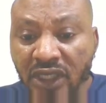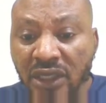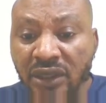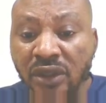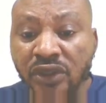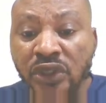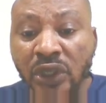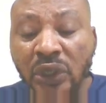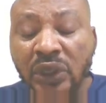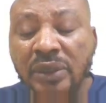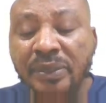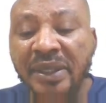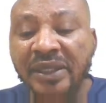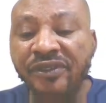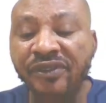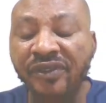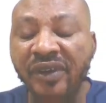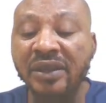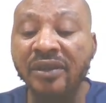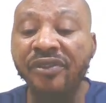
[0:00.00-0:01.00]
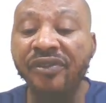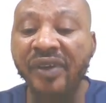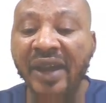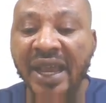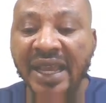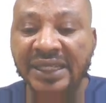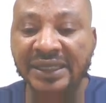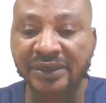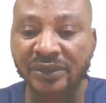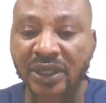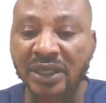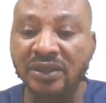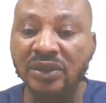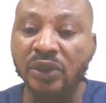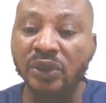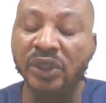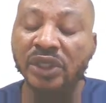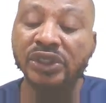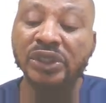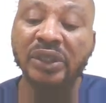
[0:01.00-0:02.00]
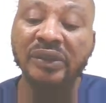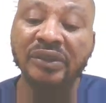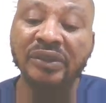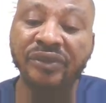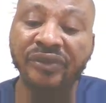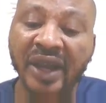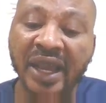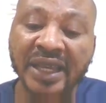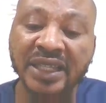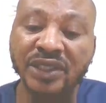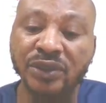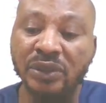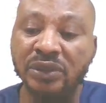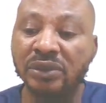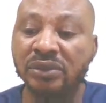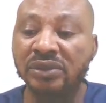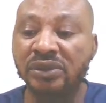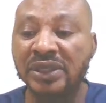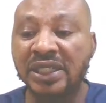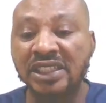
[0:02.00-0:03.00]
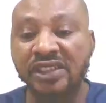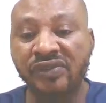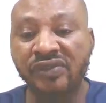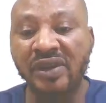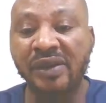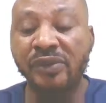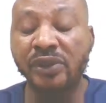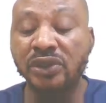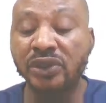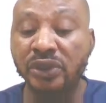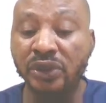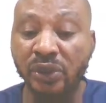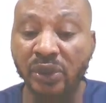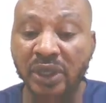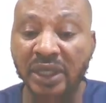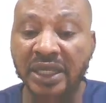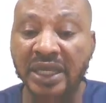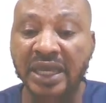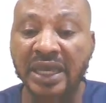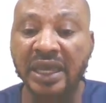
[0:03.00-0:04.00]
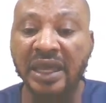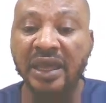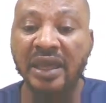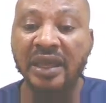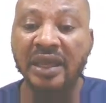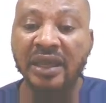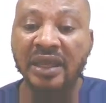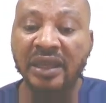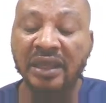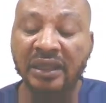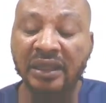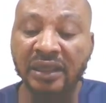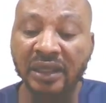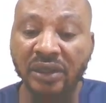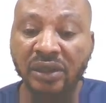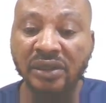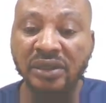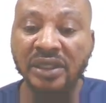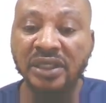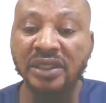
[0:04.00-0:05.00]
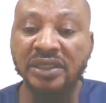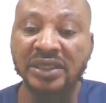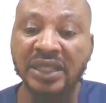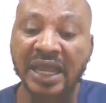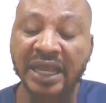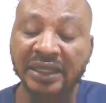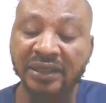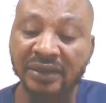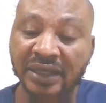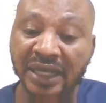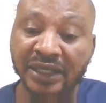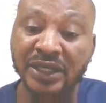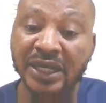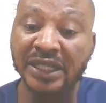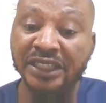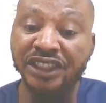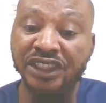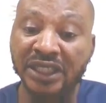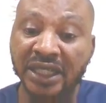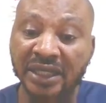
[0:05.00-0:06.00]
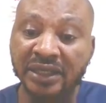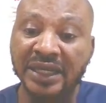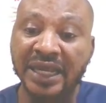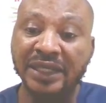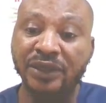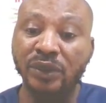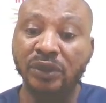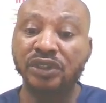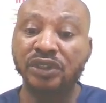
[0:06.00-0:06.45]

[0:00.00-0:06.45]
document file, your files, where the location of the file is you want to transfer. When you go there, click on it like you're sharing, like you want